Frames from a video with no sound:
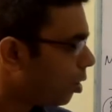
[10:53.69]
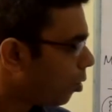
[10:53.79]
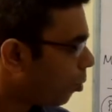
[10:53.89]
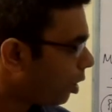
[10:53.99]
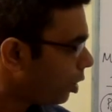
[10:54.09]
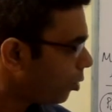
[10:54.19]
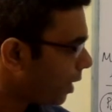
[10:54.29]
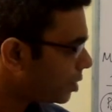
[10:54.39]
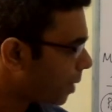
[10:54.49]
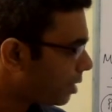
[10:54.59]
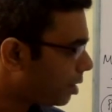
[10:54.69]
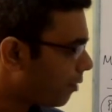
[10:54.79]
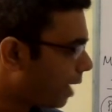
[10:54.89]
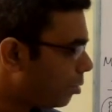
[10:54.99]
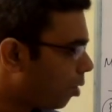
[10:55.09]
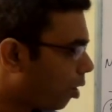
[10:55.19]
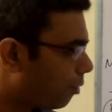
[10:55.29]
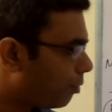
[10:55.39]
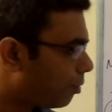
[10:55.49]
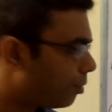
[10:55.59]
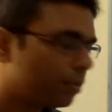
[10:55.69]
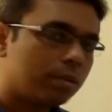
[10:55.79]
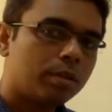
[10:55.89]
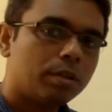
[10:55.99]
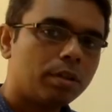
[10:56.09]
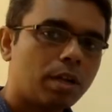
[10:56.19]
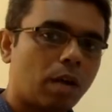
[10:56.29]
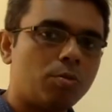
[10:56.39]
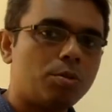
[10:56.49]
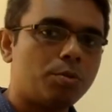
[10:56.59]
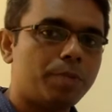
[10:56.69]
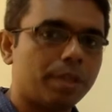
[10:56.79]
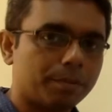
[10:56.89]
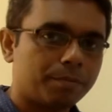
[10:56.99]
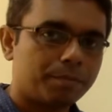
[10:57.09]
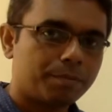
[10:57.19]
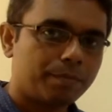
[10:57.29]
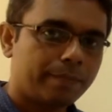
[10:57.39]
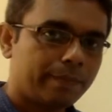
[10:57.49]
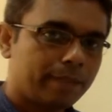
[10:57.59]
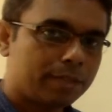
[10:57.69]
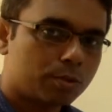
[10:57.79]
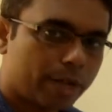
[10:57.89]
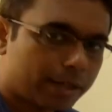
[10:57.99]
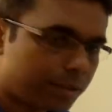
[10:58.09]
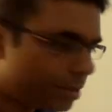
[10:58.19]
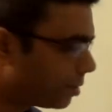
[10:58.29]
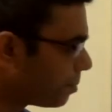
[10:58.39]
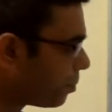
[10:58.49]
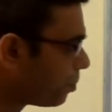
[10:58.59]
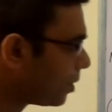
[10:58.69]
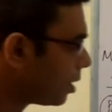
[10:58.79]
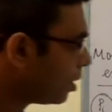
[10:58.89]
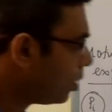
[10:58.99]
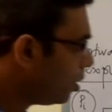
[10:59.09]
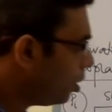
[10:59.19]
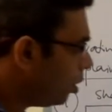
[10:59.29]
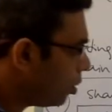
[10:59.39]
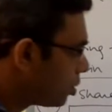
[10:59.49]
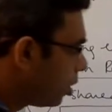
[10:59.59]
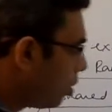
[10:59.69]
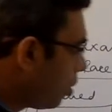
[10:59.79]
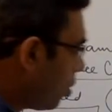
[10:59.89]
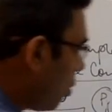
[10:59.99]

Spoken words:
what do you expect the value of count to be? Let's look at this. So